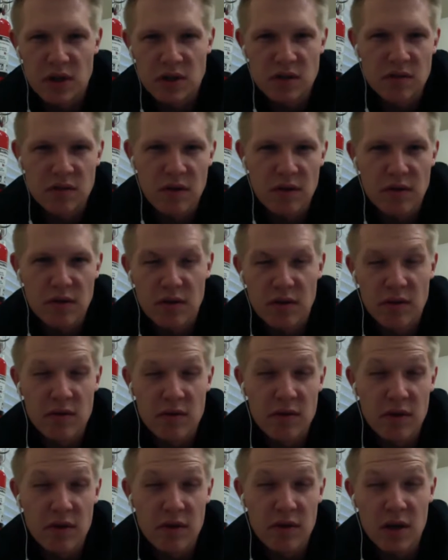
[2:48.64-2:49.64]
root of
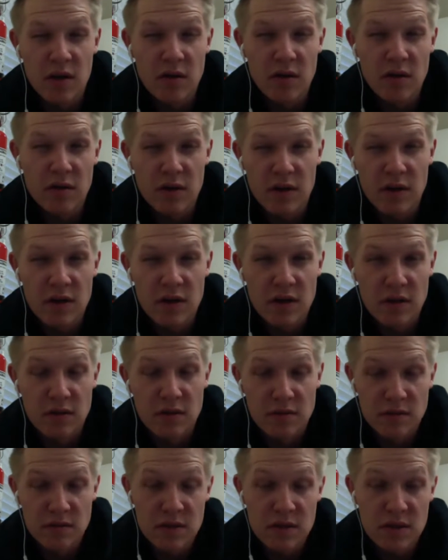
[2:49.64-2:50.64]
3 over on the
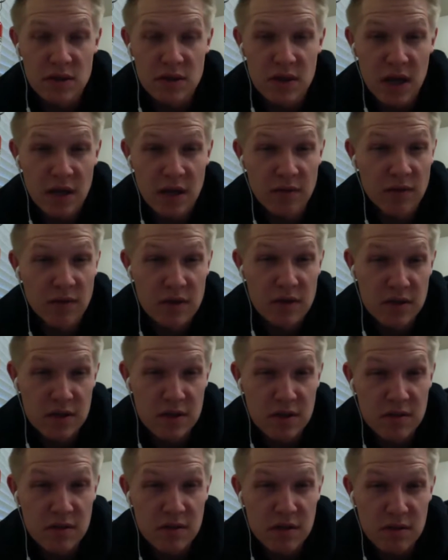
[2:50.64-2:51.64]
side where the
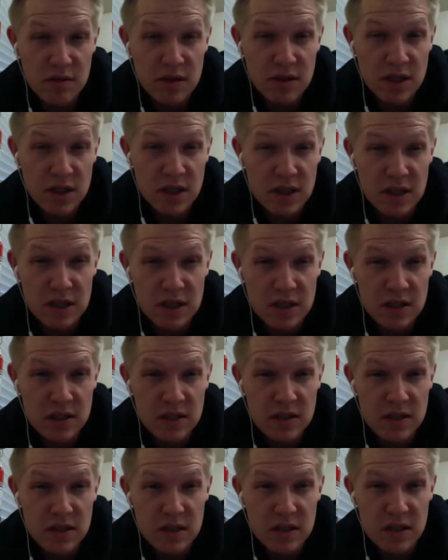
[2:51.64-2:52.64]
0 is,
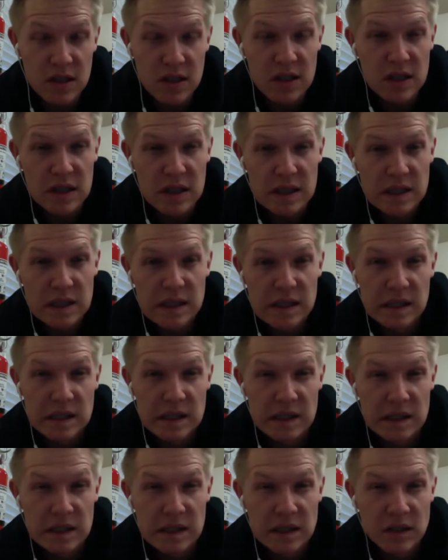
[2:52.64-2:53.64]
and
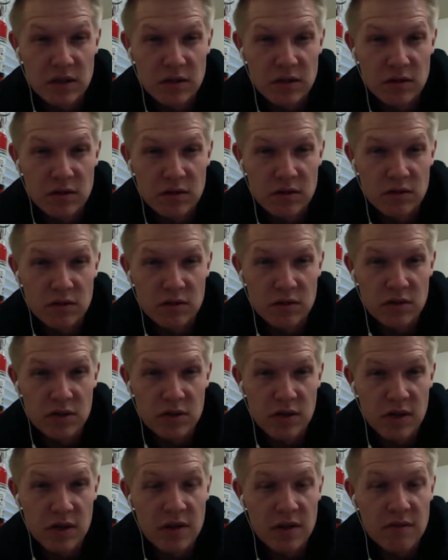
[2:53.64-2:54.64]
then you do the
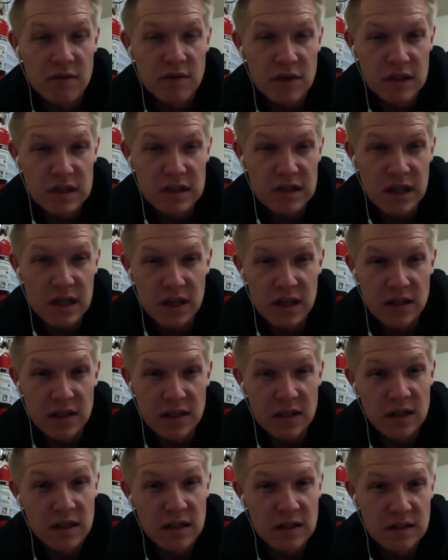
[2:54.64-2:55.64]
inverse sign to get
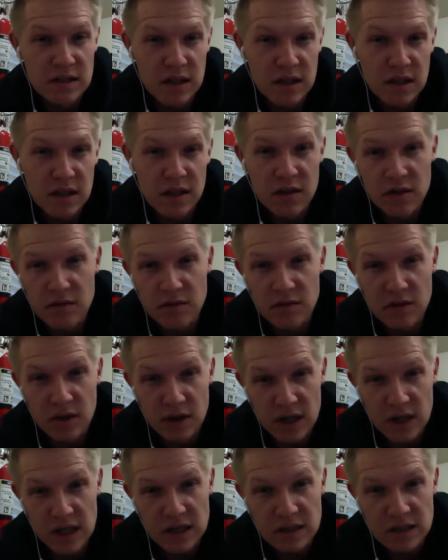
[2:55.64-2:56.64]
the sign over on
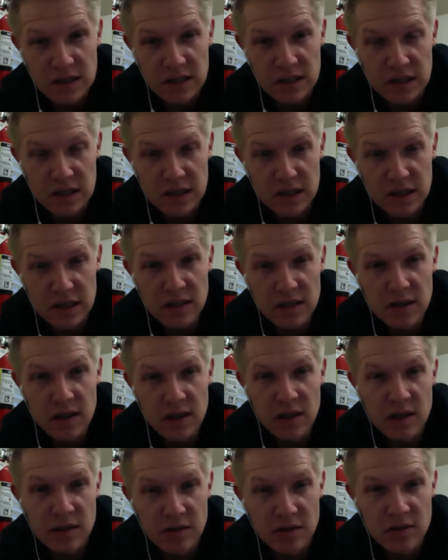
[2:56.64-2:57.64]
that side, and then
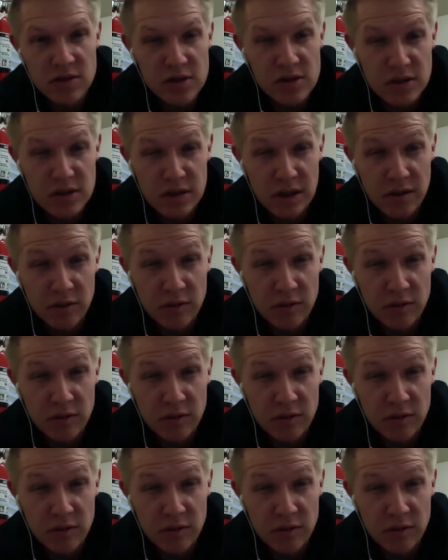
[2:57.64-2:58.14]
you're just left with